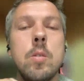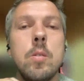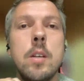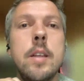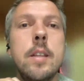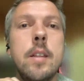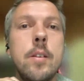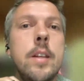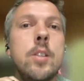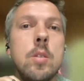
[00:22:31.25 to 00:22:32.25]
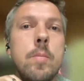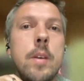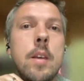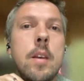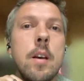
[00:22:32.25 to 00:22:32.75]
So there needs to
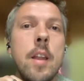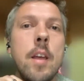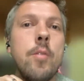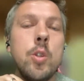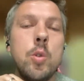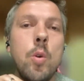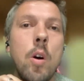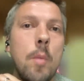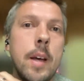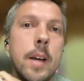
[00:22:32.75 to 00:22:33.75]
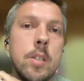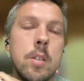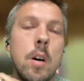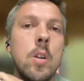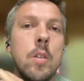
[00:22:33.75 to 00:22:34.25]
be an effort to
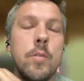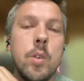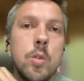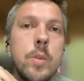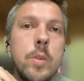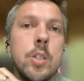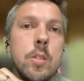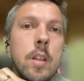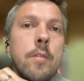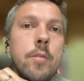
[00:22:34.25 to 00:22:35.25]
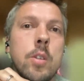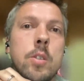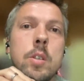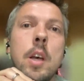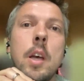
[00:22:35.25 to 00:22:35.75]
harmonize all of those regional
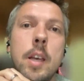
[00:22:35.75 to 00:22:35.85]
efforts